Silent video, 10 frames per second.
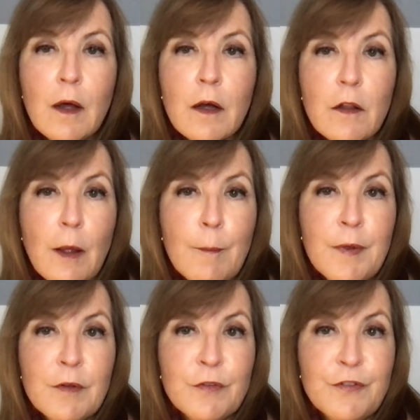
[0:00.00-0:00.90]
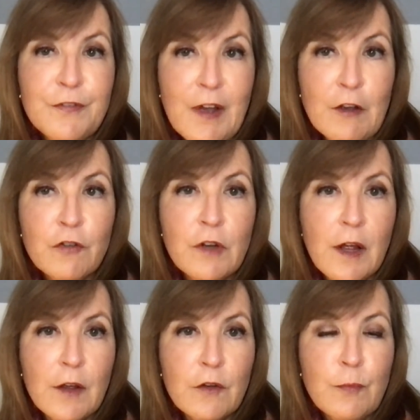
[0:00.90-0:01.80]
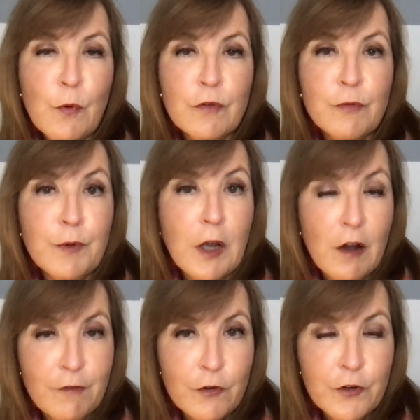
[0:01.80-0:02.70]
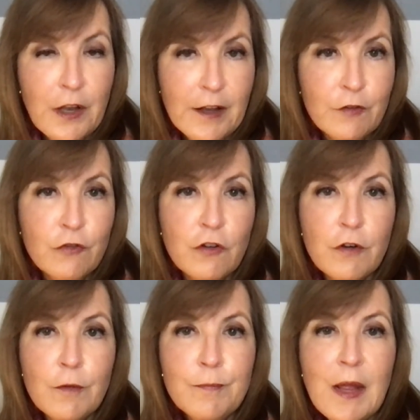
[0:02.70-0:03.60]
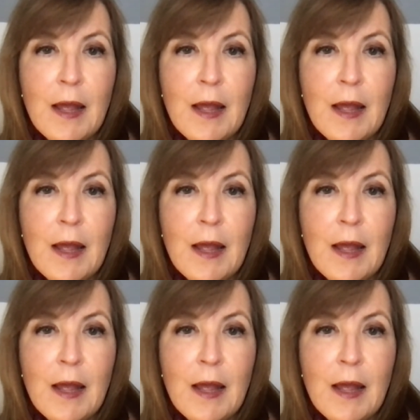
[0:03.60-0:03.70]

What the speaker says: Colombia's fashion exports recovered last year,